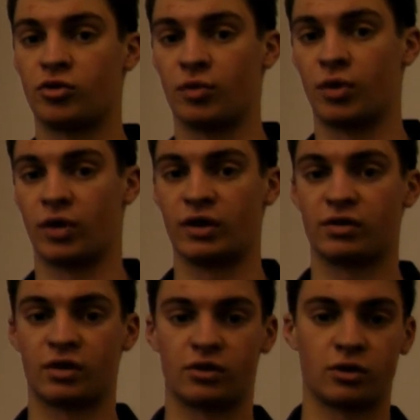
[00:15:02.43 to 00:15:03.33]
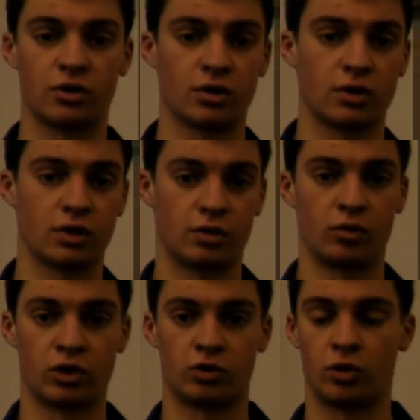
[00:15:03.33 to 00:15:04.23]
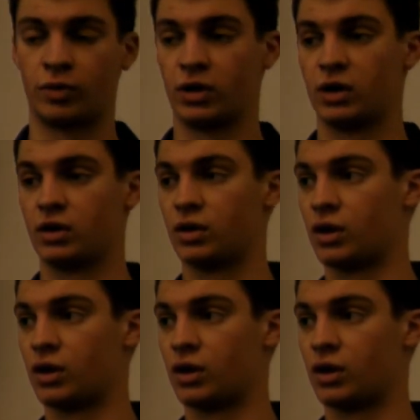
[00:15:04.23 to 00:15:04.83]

from the light sensor, which will be